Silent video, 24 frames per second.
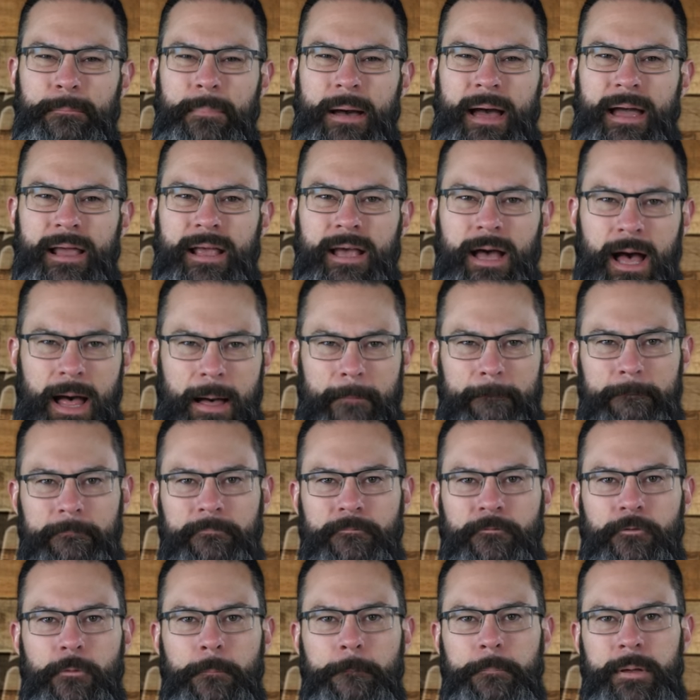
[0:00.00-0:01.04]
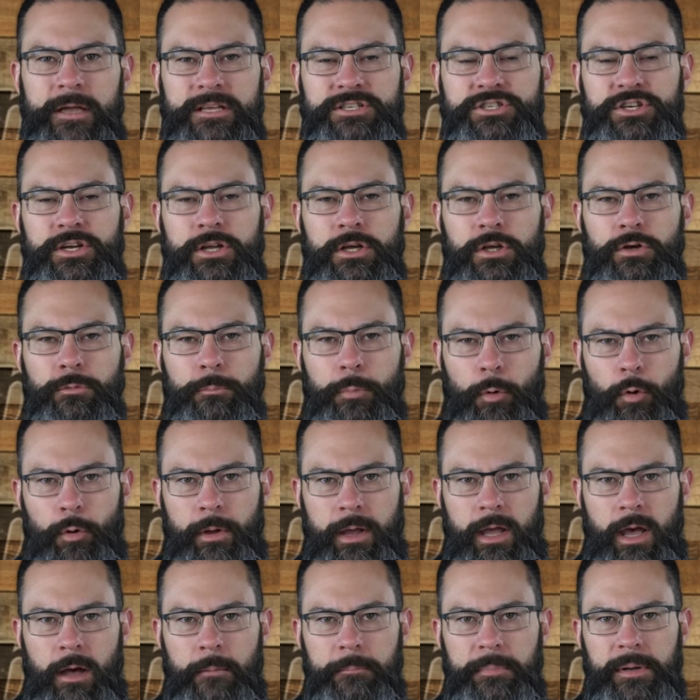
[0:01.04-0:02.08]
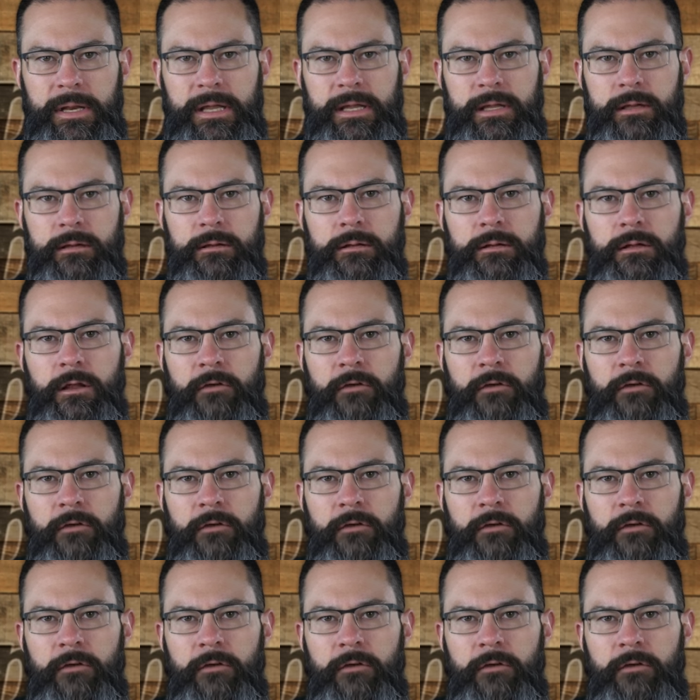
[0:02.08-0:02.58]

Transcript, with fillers: My Cup from Pigeon Hill Brewing Company.